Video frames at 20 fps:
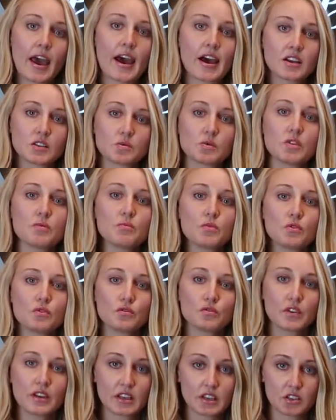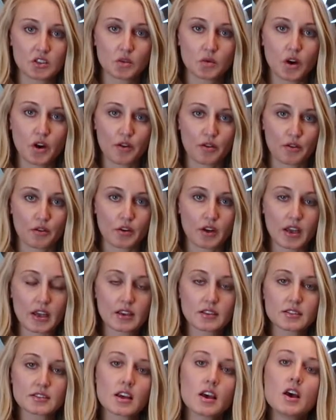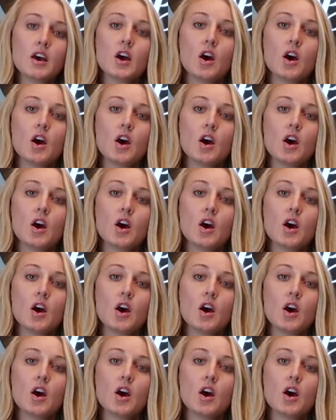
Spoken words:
as we move into our 30s.